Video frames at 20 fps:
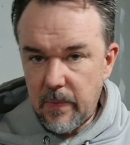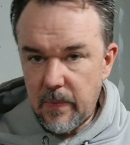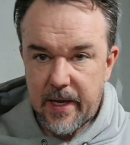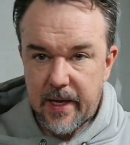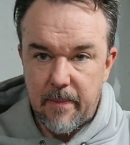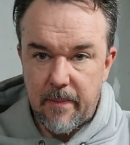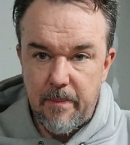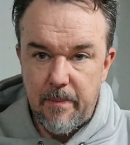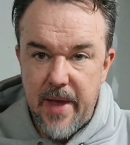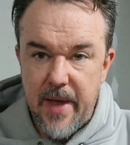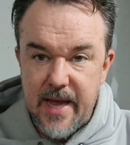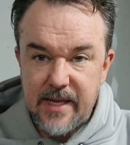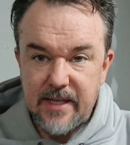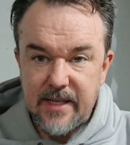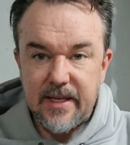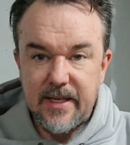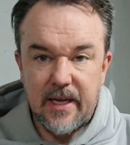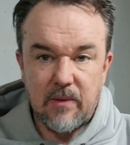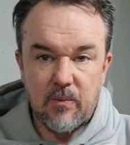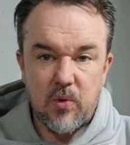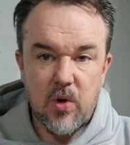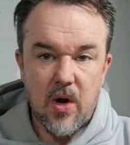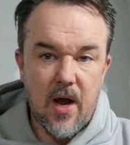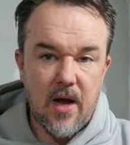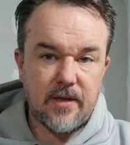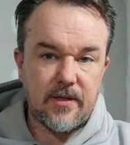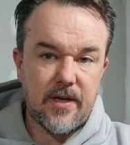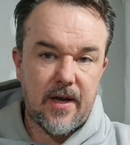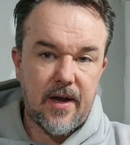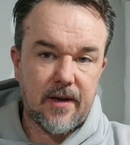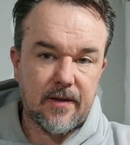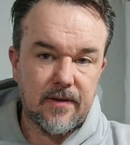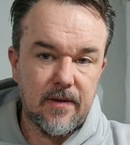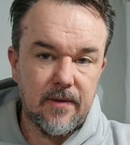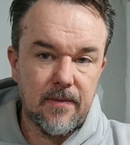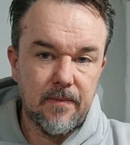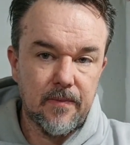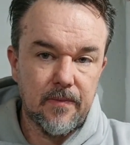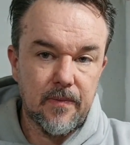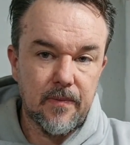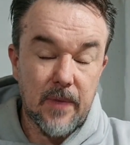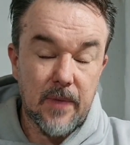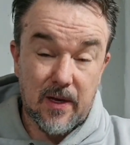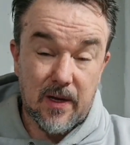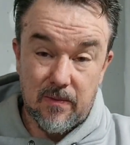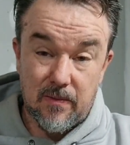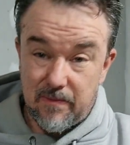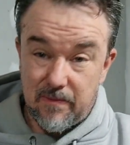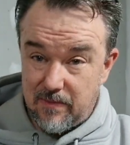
a painting project, like,